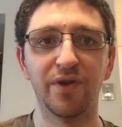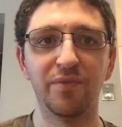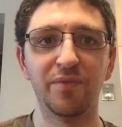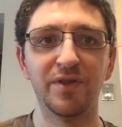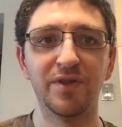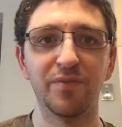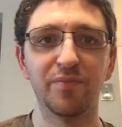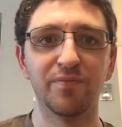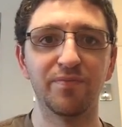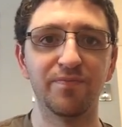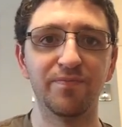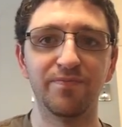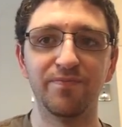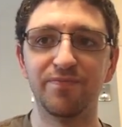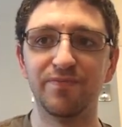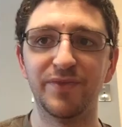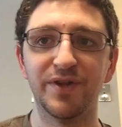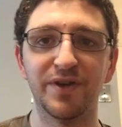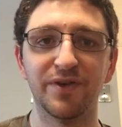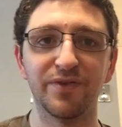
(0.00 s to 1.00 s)
I mean,
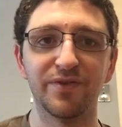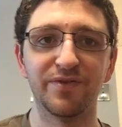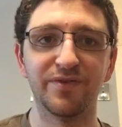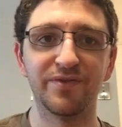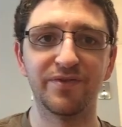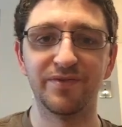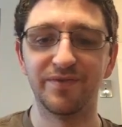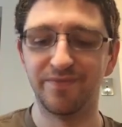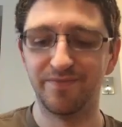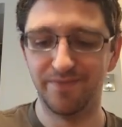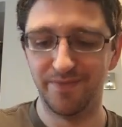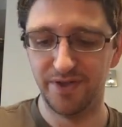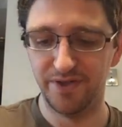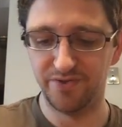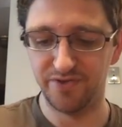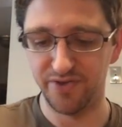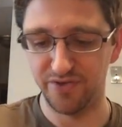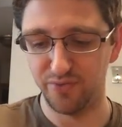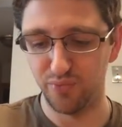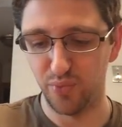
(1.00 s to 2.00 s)
it's
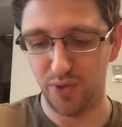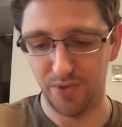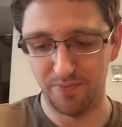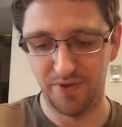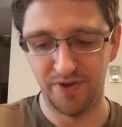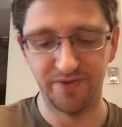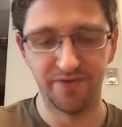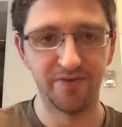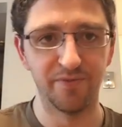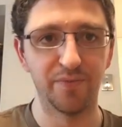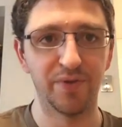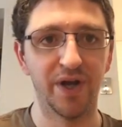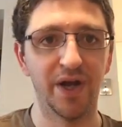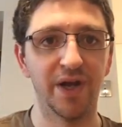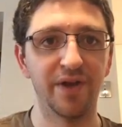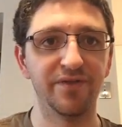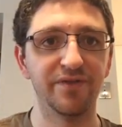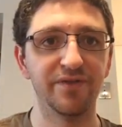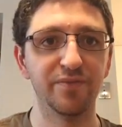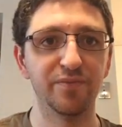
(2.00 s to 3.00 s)
just one piece of
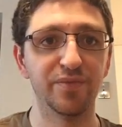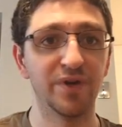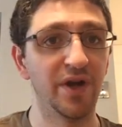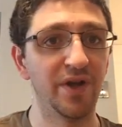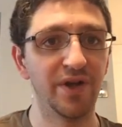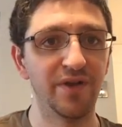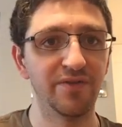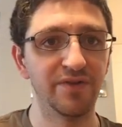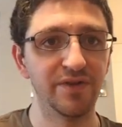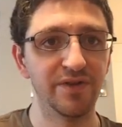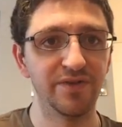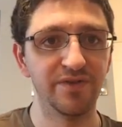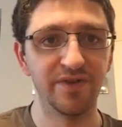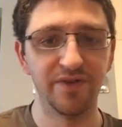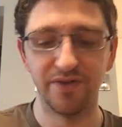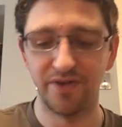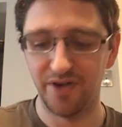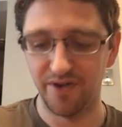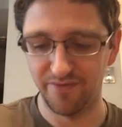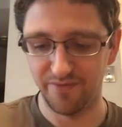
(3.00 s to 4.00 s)
brass. You can probably have a
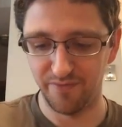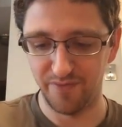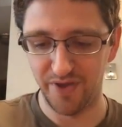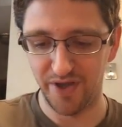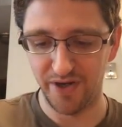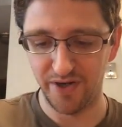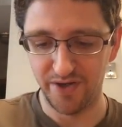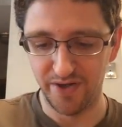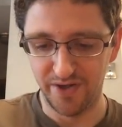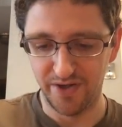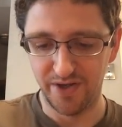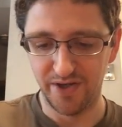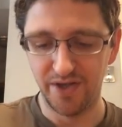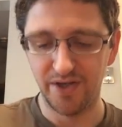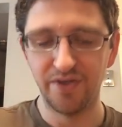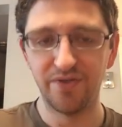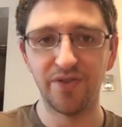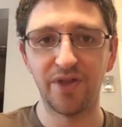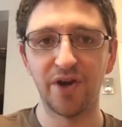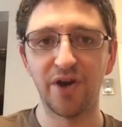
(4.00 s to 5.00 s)
zillion of them
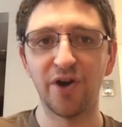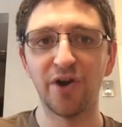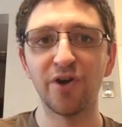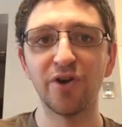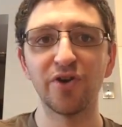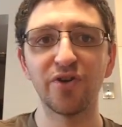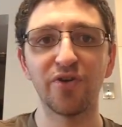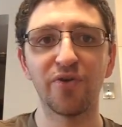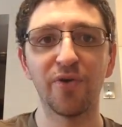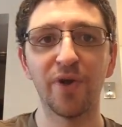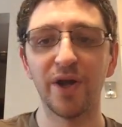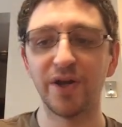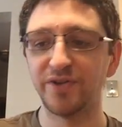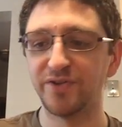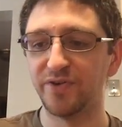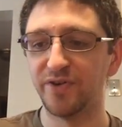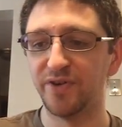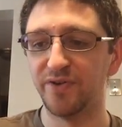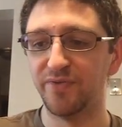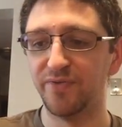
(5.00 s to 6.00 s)
that aren't
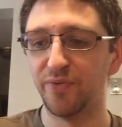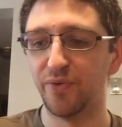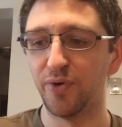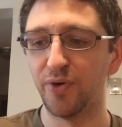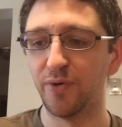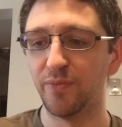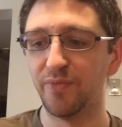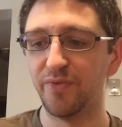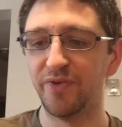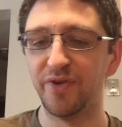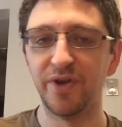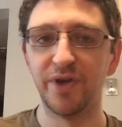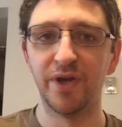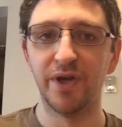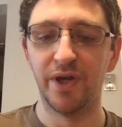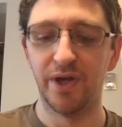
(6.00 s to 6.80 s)
crushed or deformed.